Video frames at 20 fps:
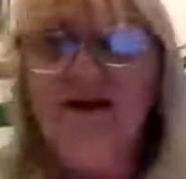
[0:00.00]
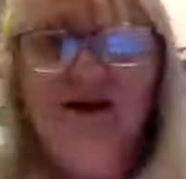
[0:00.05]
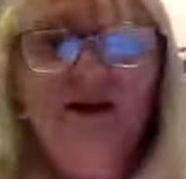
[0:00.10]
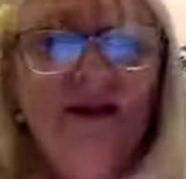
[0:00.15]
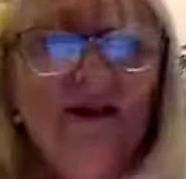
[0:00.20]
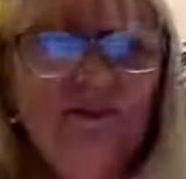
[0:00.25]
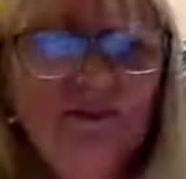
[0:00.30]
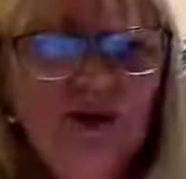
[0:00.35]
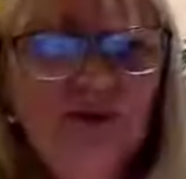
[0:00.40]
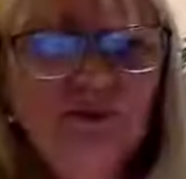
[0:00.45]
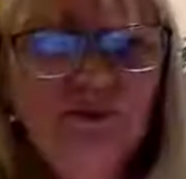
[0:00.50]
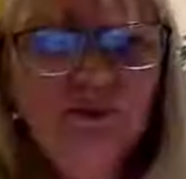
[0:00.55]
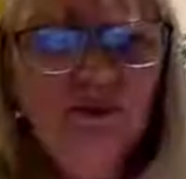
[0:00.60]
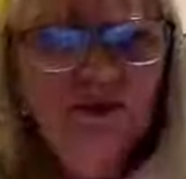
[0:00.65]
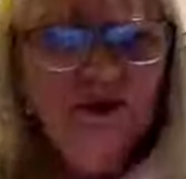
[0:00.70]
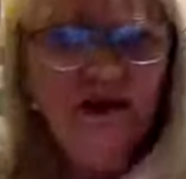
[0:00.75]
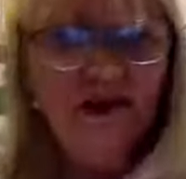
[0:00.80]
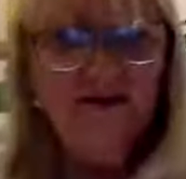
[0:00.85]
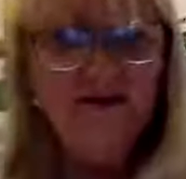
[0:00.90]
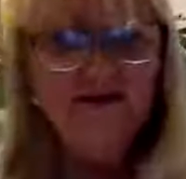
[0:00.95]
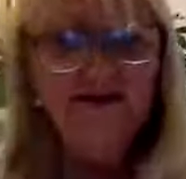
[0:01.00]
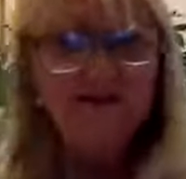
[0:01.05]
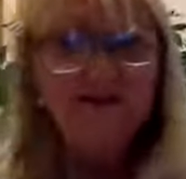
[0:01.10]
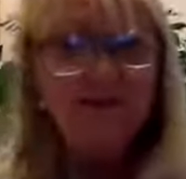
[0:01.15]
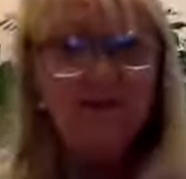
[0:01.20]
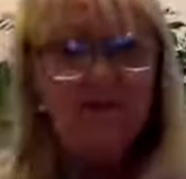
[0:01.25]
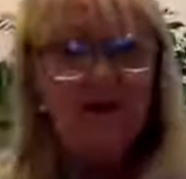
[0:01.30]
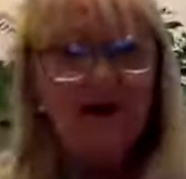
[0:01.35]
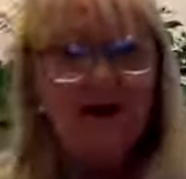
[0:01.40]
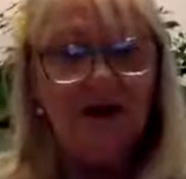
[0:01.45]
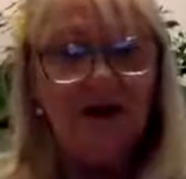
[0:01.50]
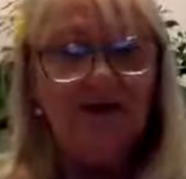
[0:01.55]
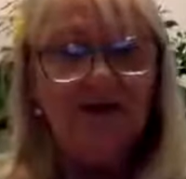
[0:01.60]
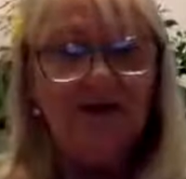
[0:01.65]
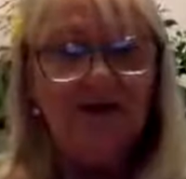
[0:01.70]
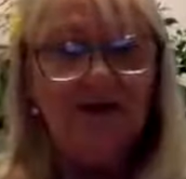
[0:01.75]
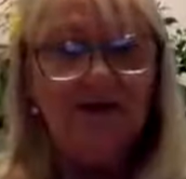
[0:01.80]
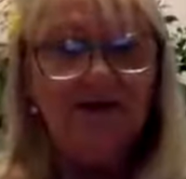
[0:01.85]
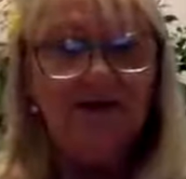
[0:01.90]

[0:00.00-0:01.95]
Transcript: My book has a spine because